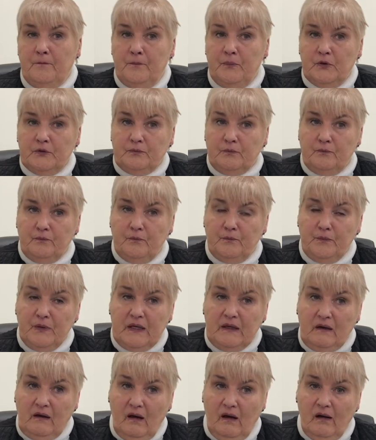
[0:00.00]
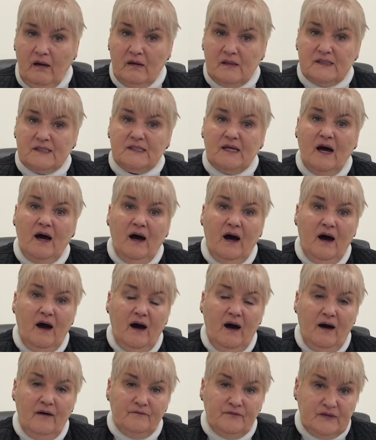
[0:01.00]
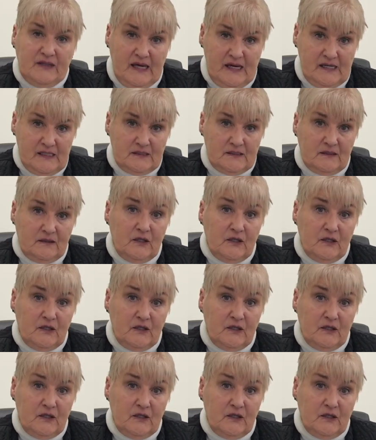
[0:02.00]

But because of that,